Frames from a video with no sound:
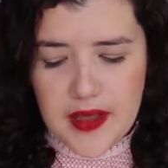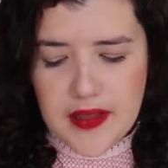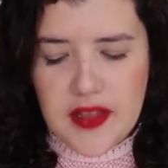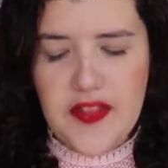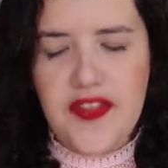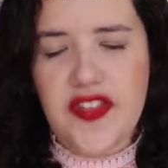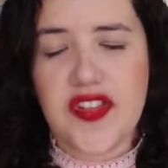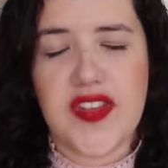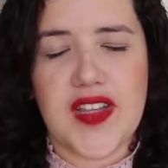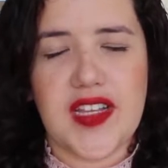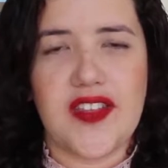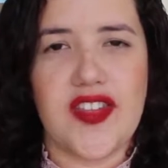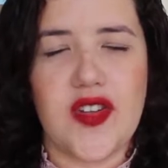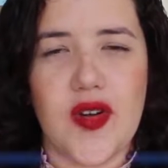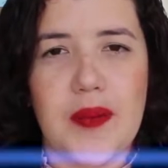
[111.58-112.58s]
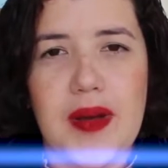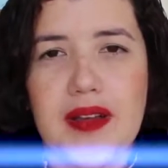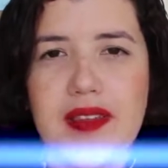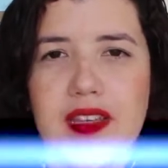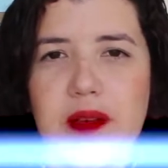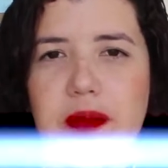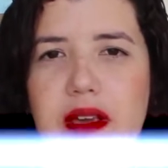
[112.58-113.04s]
the first thing to know
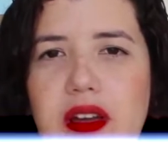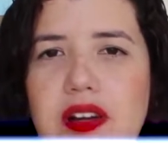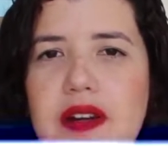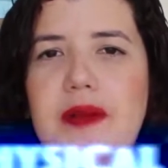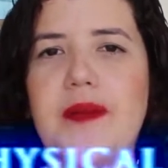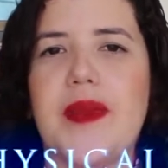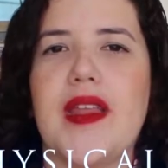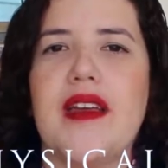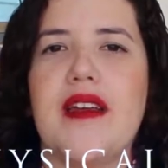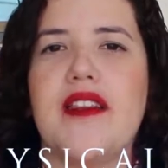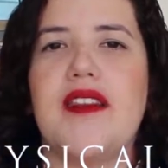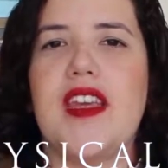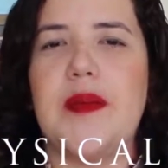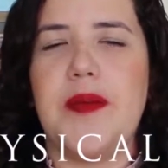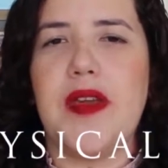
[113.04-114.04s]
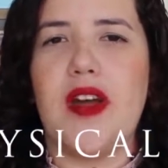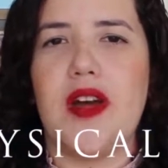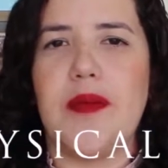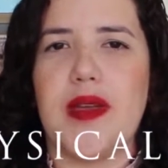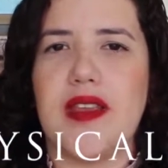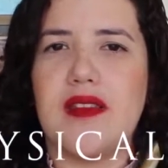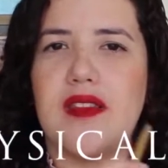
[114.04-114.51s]
about TPR.
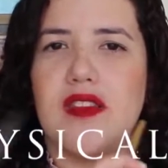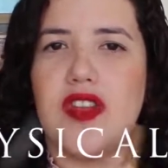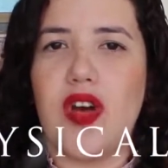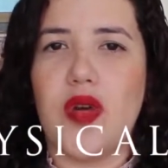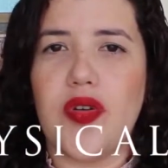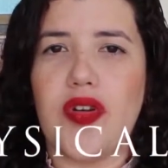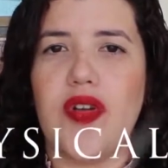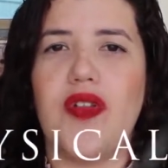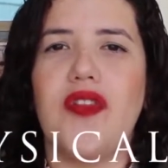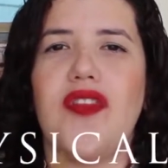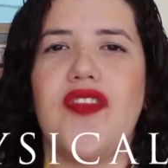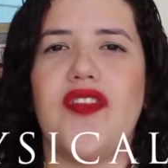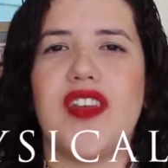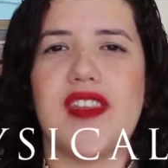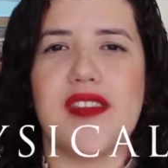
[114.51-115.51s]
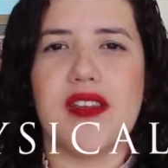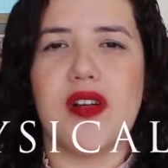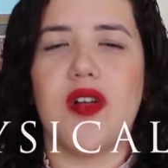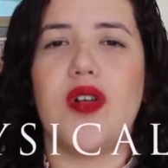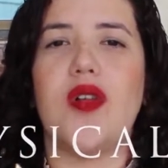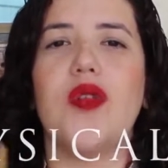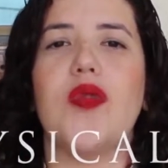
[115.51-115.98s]
TPR means total
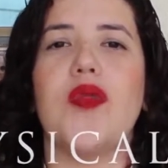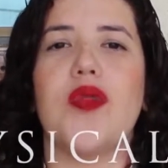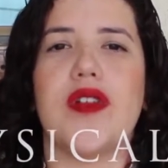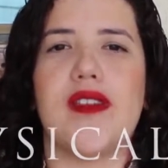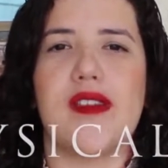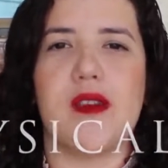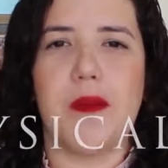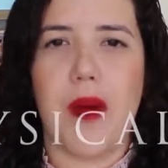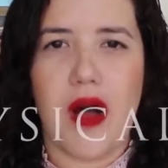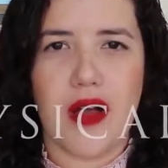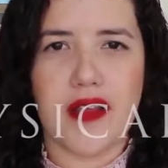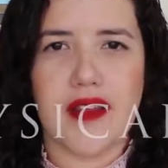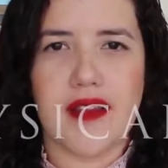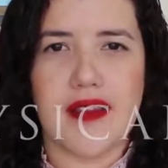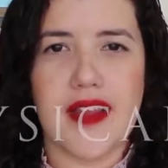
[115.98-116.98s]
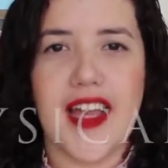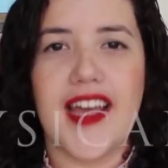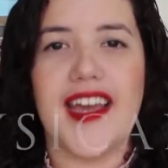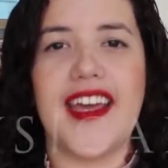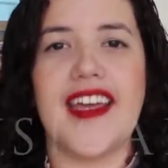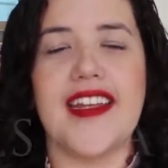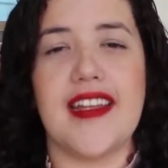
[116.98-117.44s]
physical response,
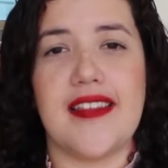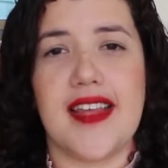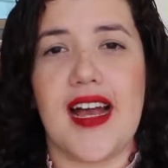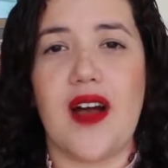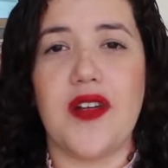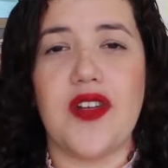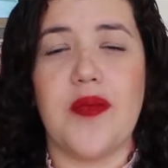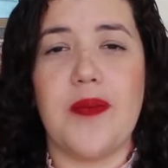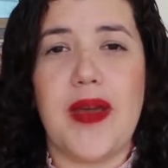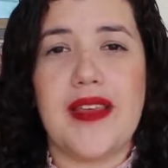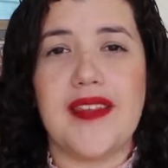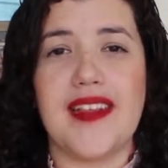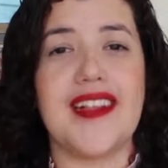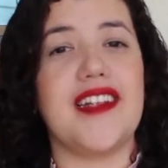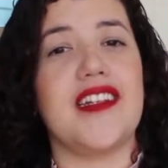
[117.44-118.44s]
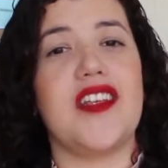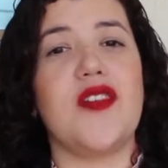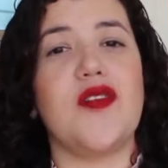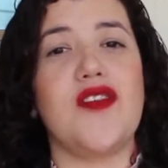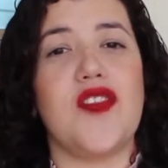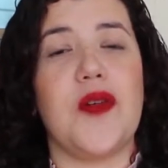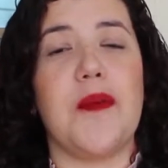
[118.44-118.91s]
and it's how you're basically going to
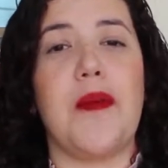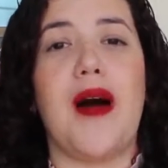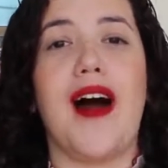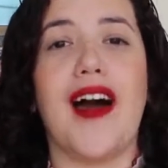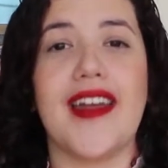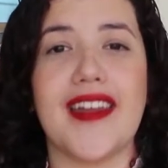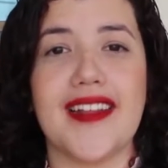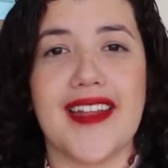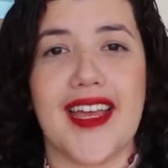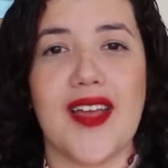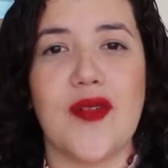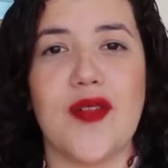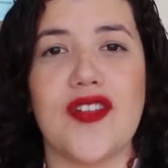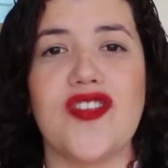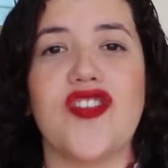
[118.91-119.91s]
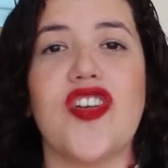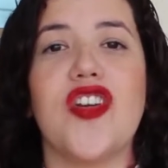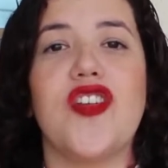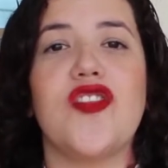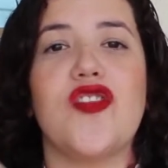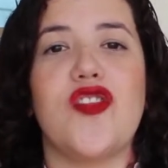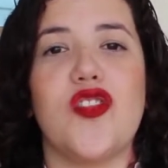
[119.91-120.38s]
use your body language
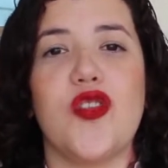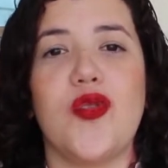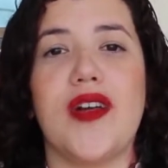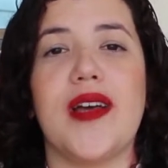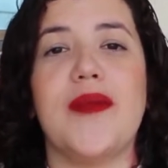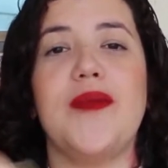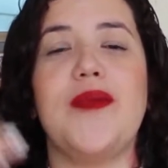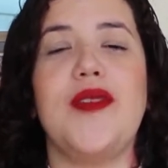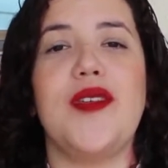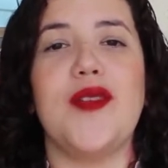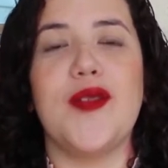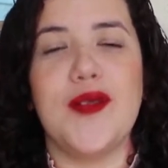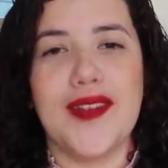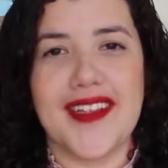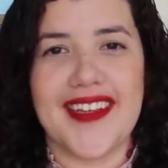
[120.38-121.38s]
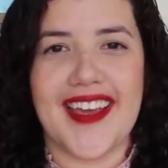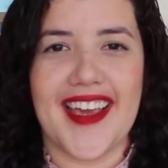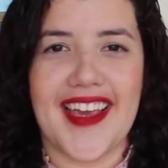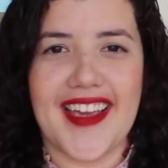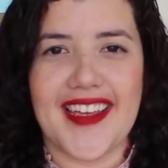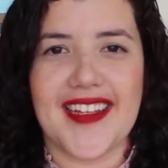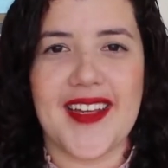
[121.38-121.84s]
to
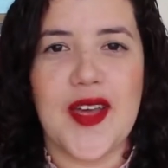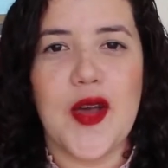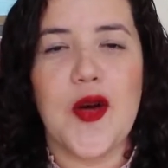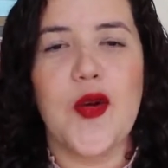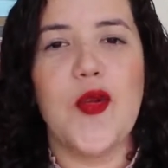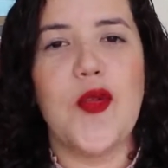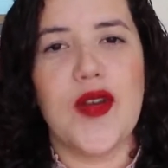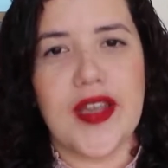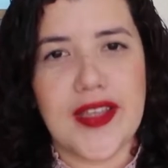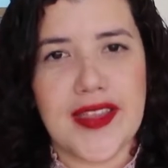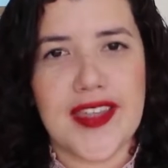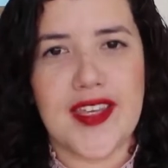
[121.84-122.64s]
communicate with